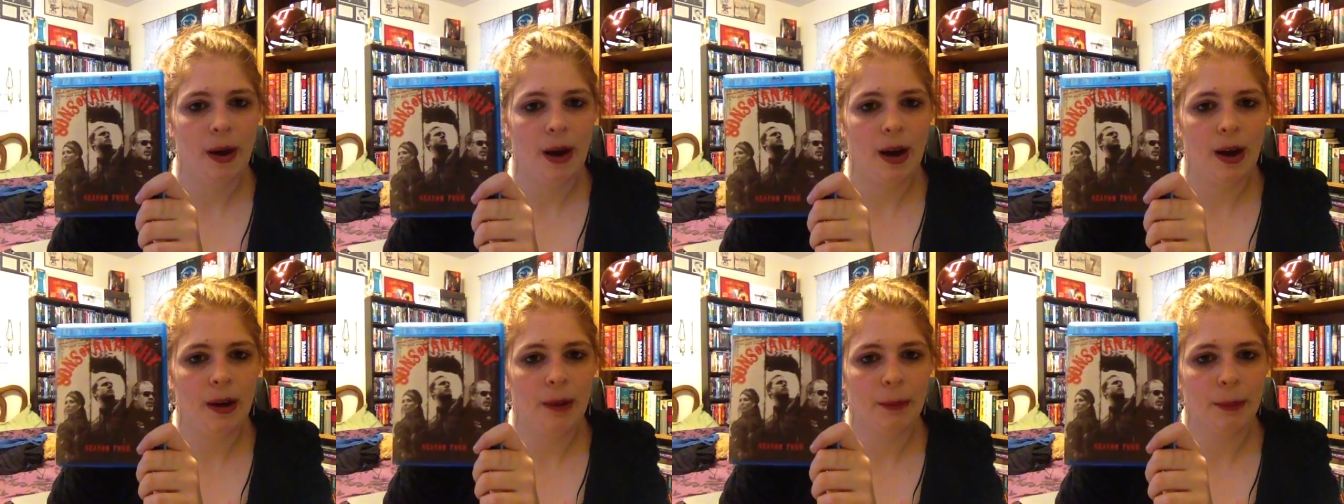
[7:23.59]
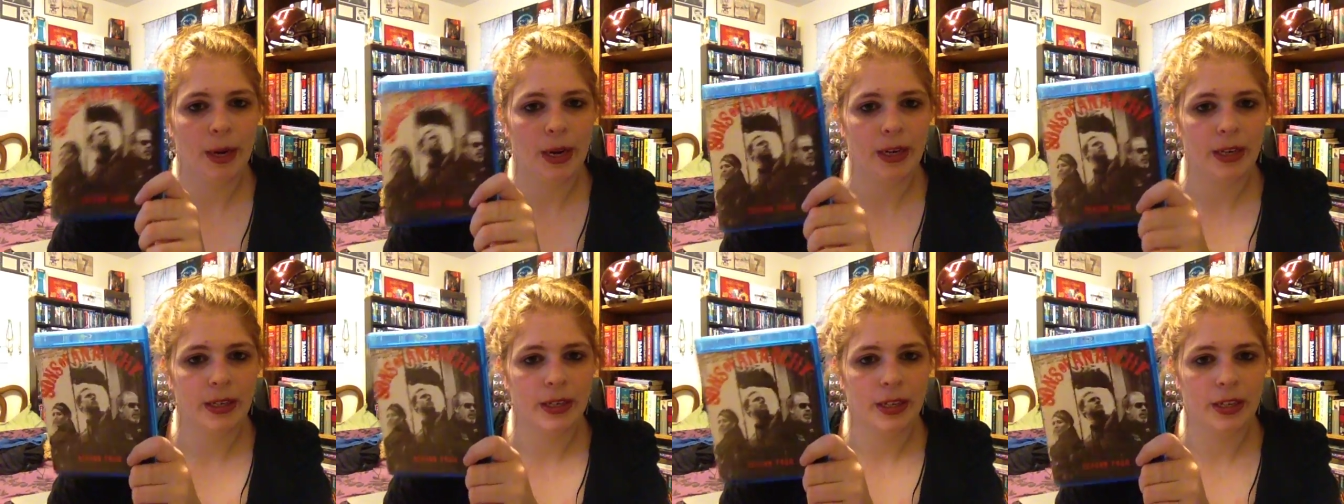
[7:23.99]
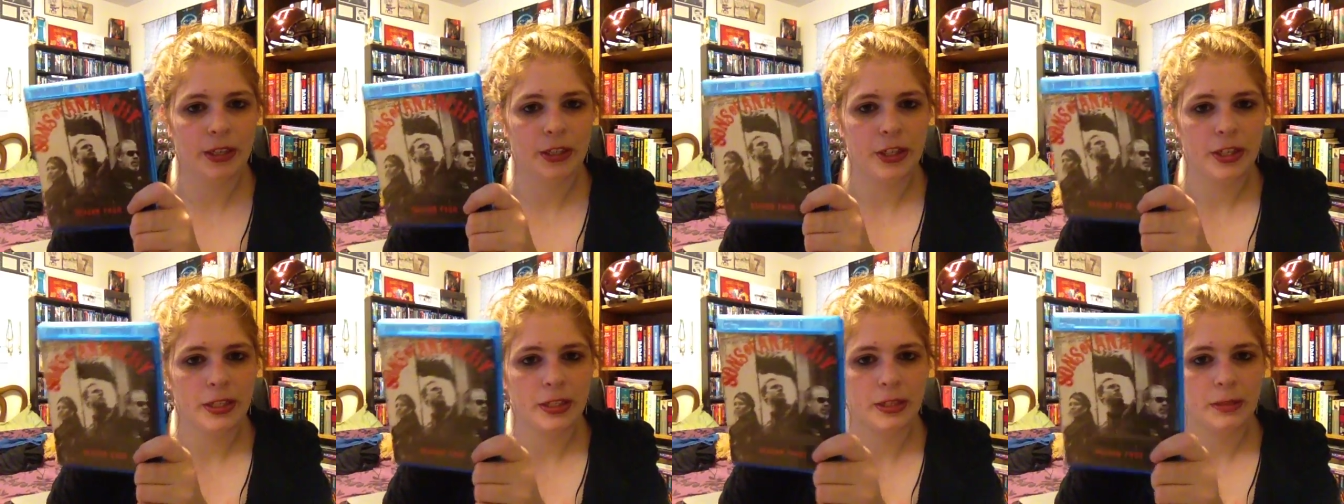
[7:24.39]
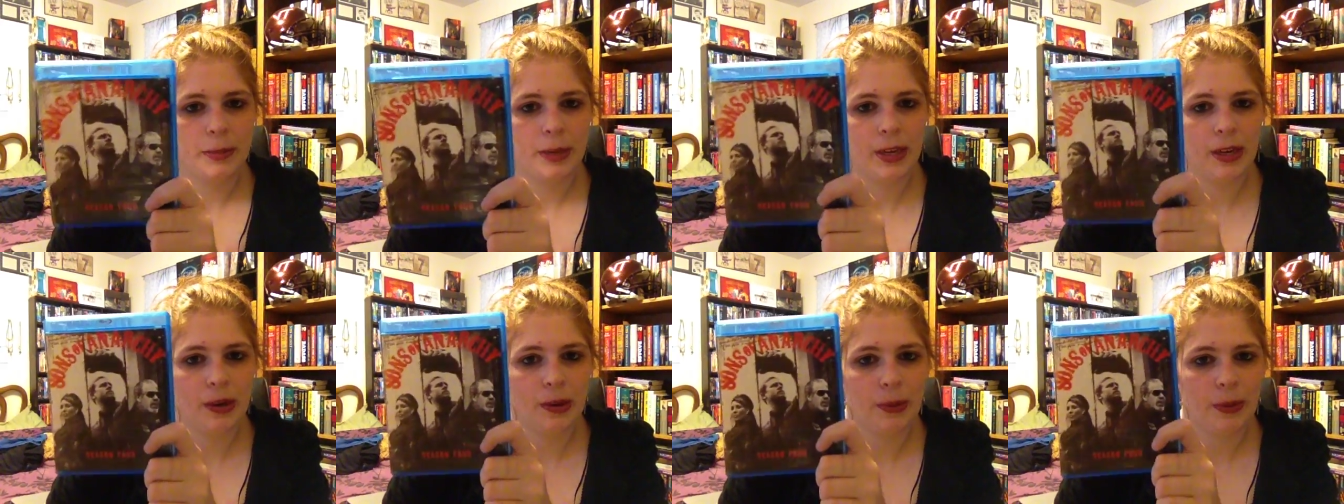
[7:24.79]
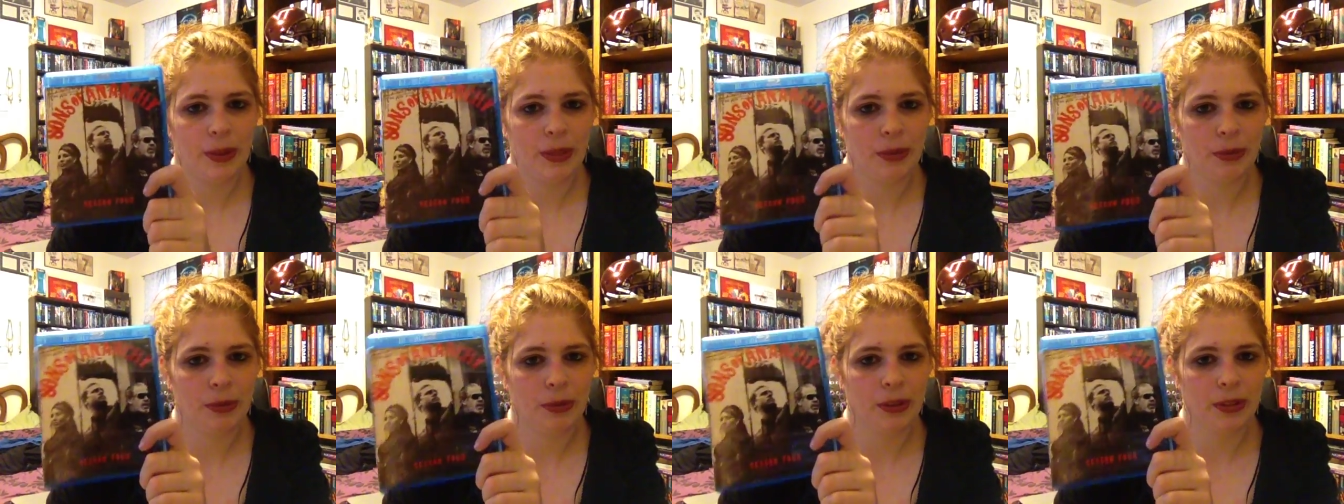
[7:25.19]
um, but I didn't get a chance to make it all the way
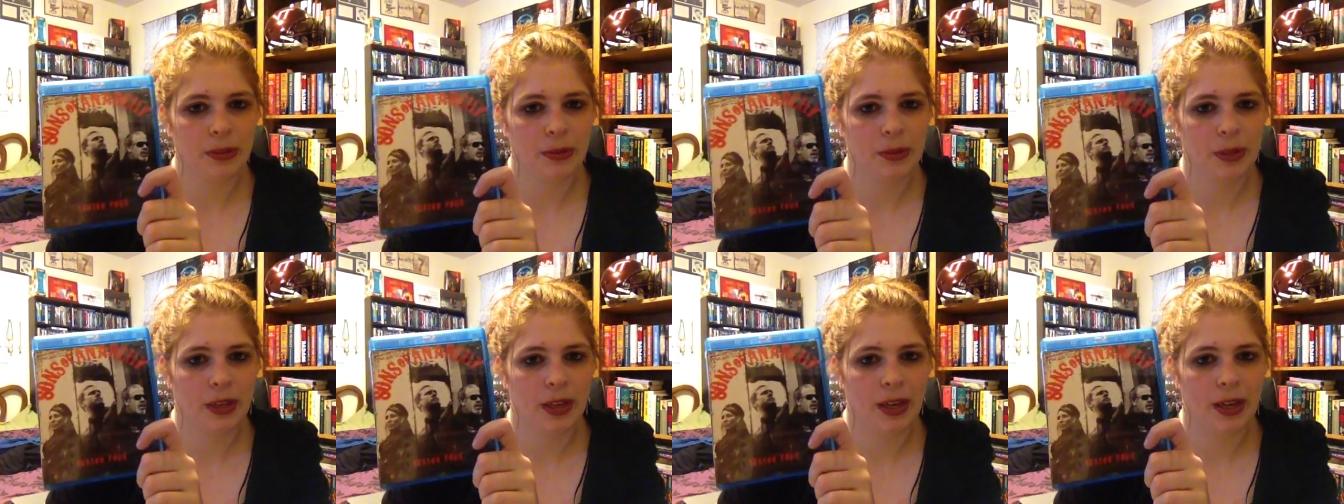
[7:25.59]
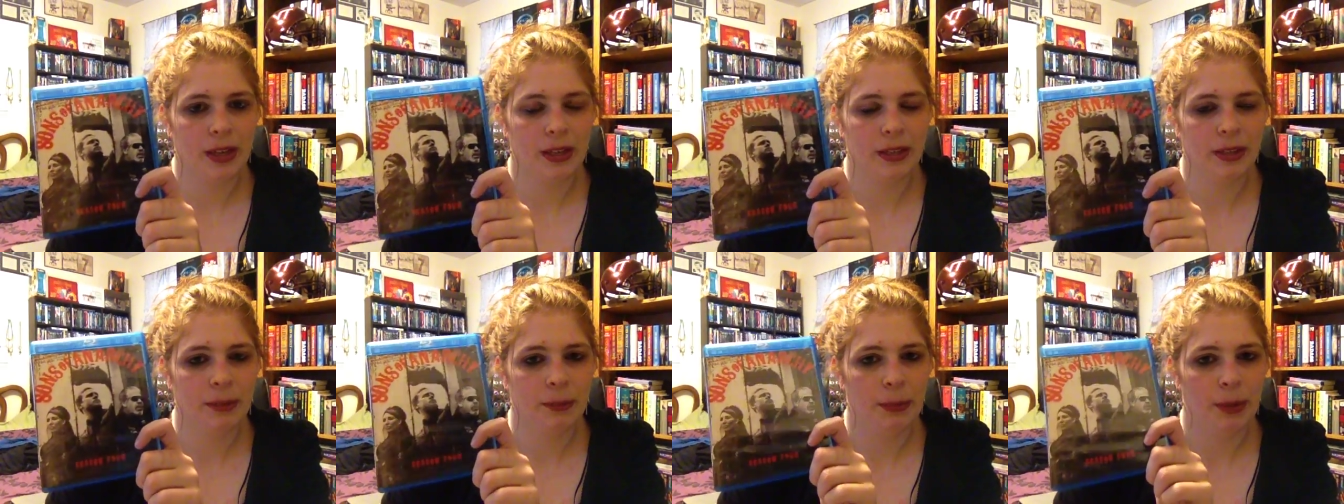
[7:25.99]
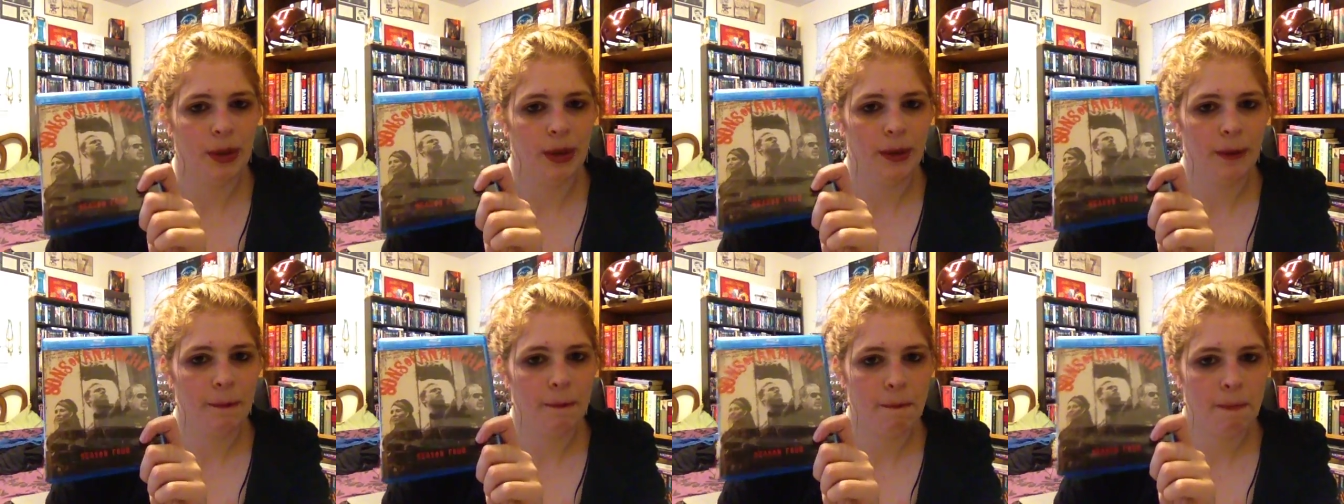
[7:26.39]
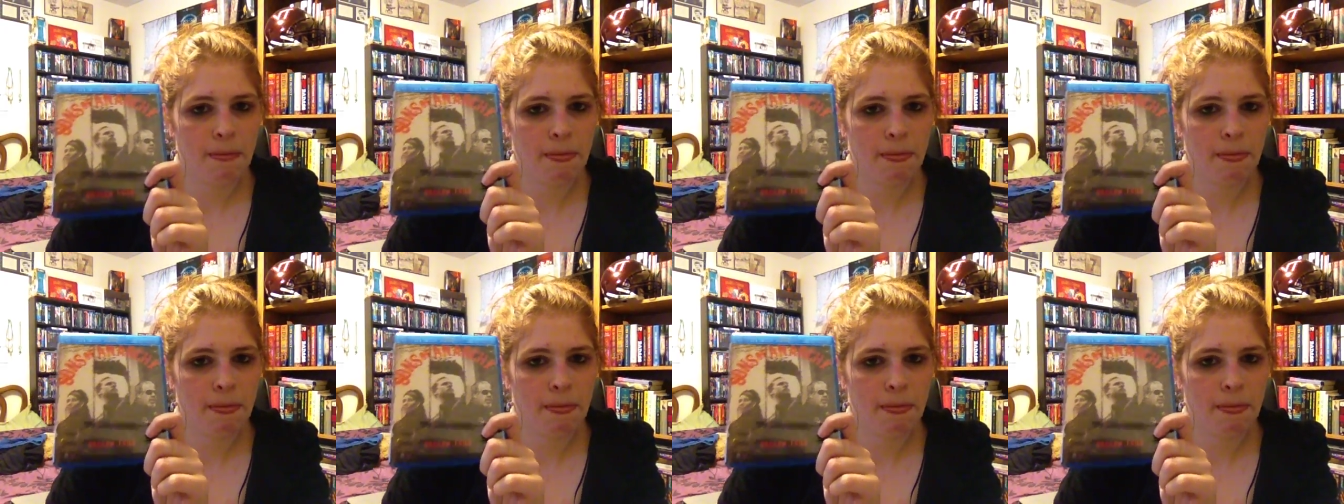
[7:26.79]
through this one again, but